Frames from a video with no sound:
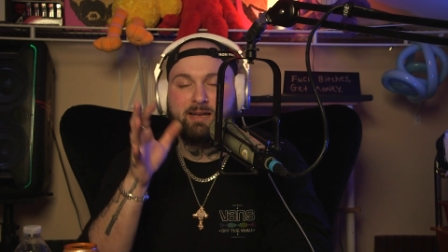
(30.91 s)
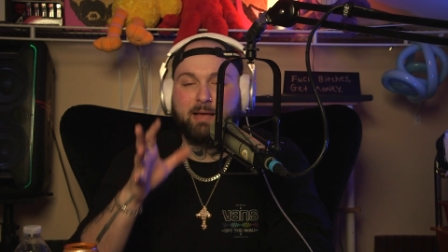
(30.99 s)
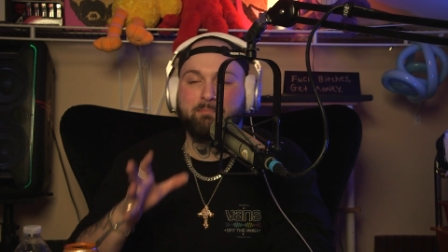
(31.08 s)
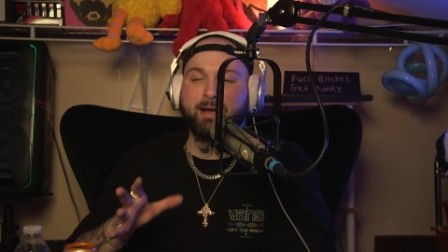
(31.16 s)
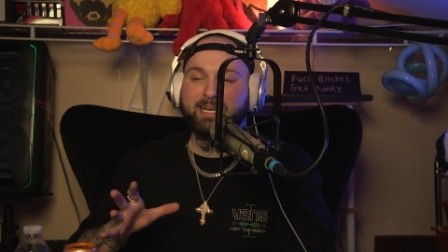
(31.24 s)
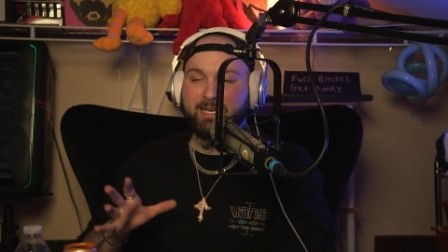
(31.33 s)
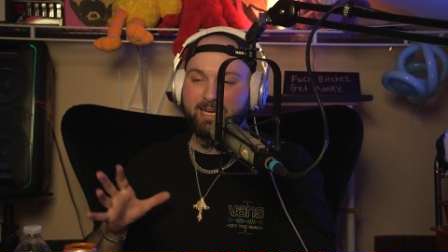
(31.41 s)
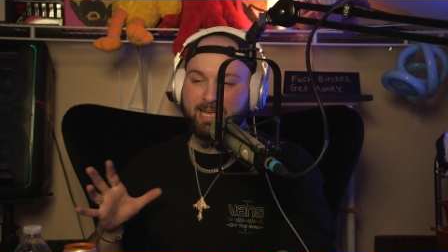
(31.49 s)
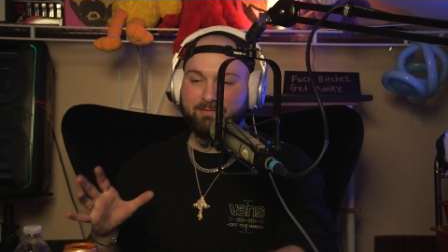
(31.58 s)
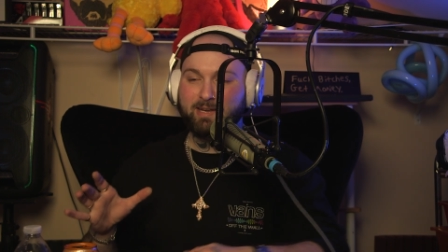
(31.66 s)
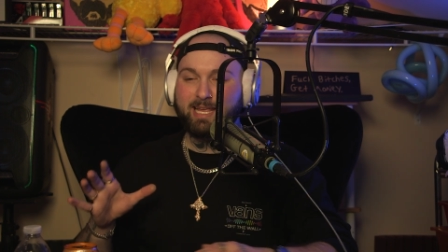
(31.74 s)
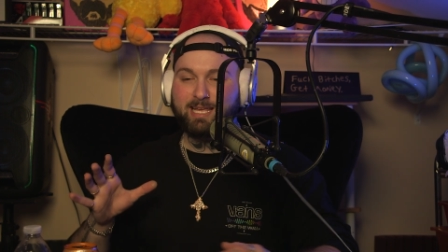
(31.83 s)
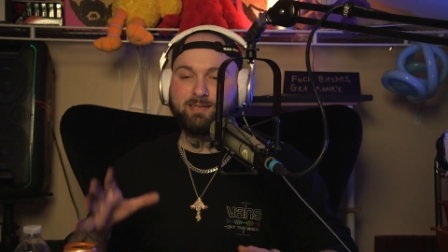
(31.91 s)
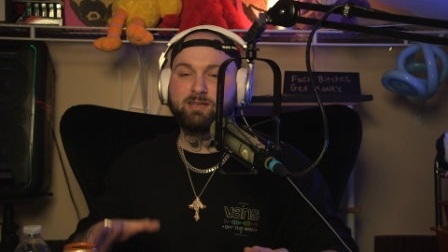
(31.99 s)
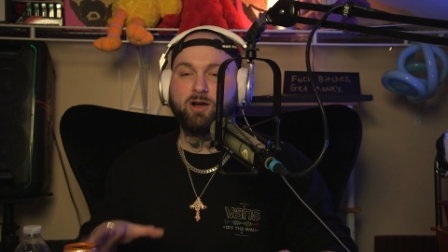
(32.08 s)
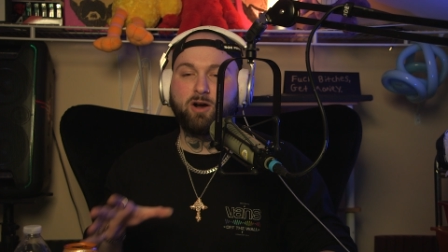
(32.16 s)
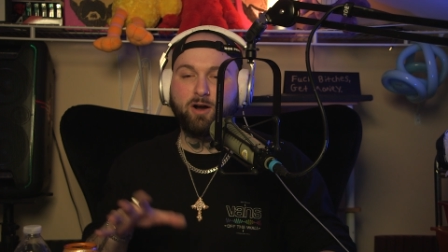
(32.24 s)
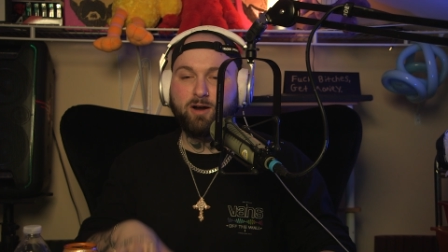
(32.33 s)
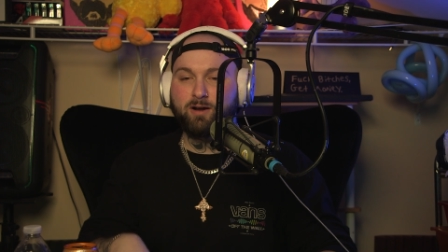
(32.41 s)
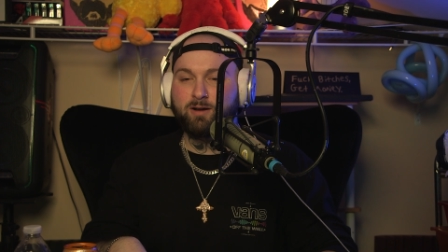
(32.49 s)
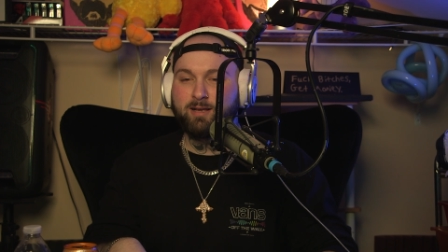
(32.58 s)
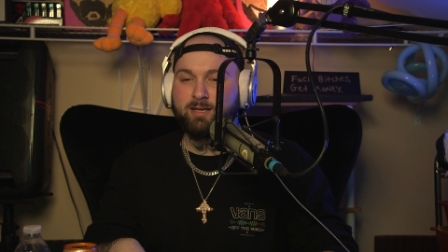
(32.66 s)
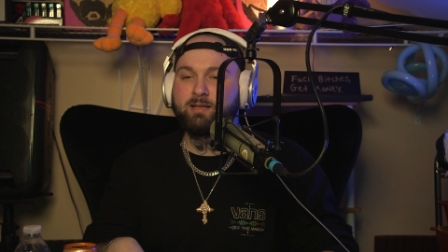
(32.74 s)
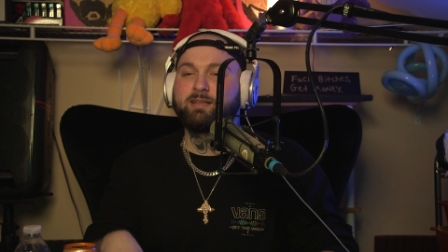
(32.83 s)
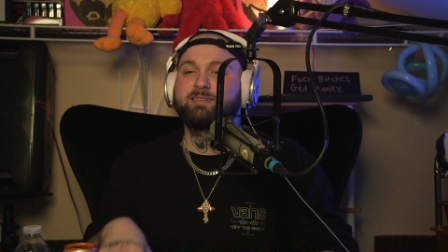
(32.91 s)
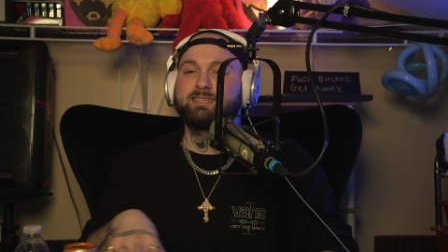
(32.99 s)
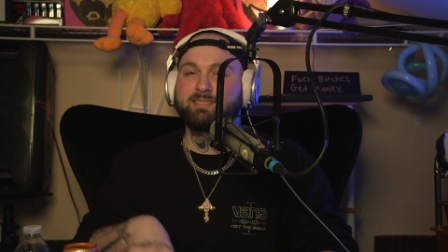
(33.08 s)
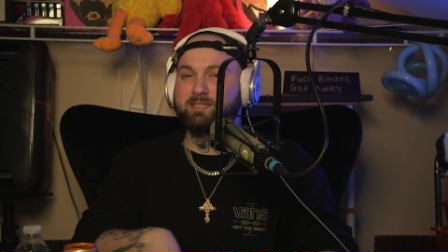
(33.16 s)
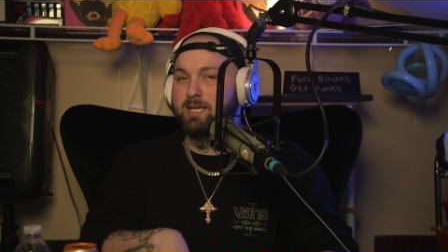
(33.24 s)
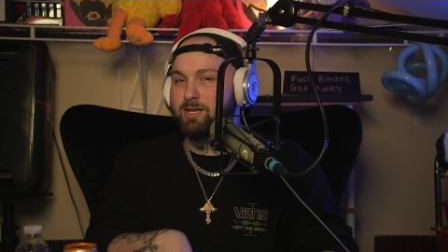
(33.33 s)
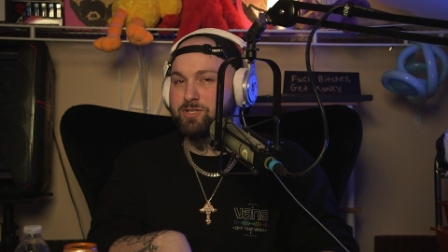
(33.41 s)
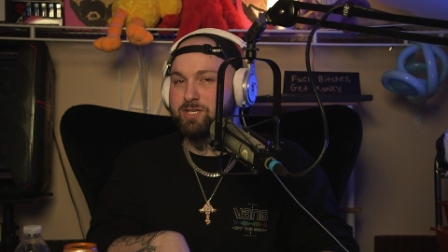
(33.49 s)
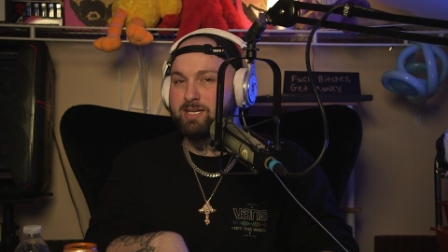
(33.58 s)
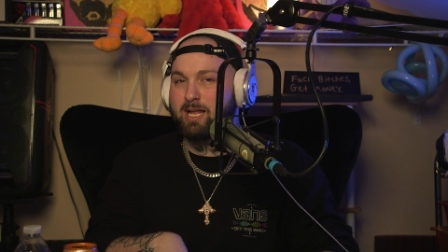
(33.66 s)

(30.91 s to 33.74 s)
I might not have an in car discussion.